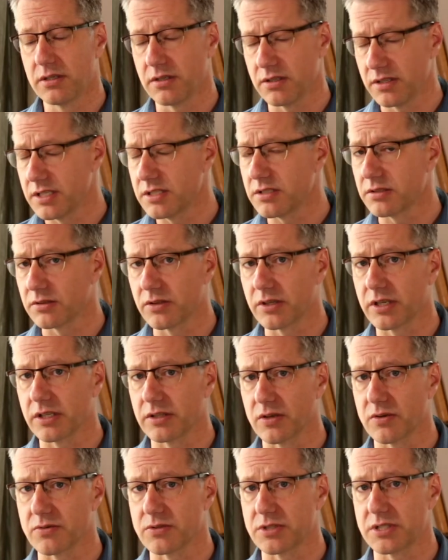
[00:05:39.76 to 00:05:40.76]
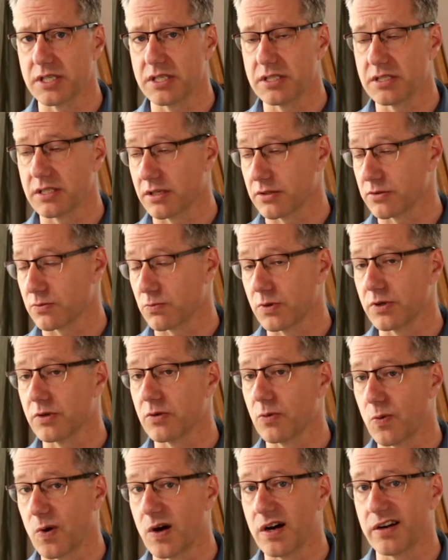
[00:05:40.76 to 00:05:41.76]
you need to look at those details, where the
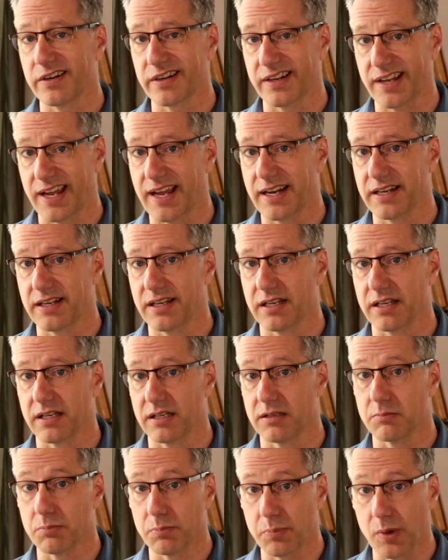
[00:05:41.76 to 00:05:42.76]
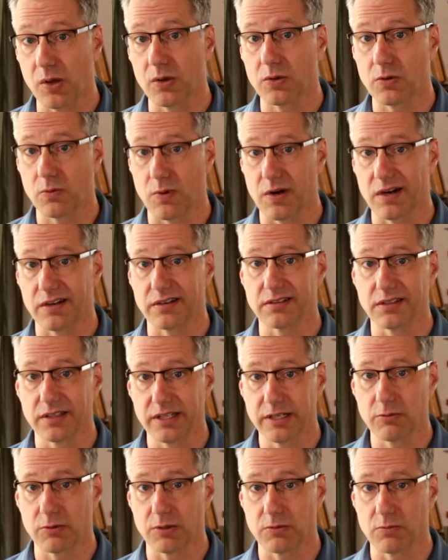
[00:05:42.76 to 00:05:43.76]
water can get in, bulk water,
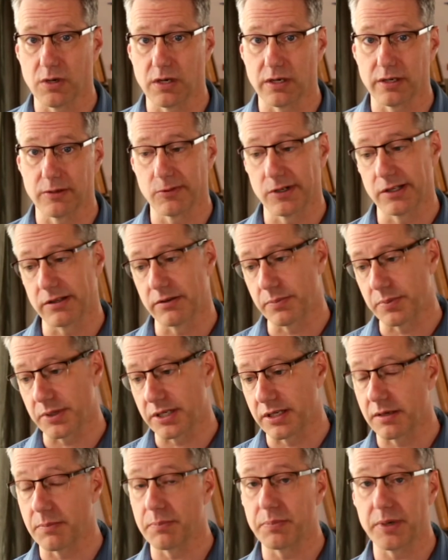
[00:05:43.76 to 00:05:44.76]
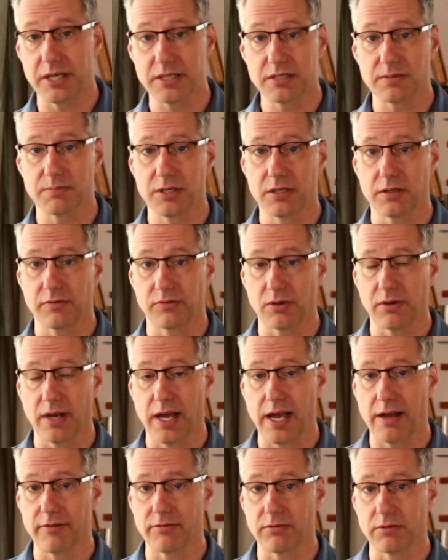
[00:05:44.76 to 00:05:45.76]
liquid water, whether it be in a basement if you
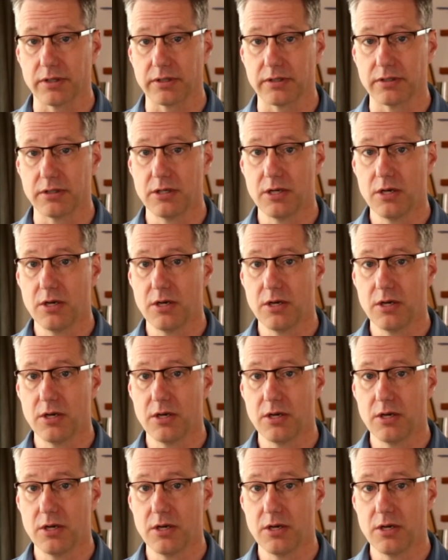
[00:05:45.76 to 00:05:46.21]
have one,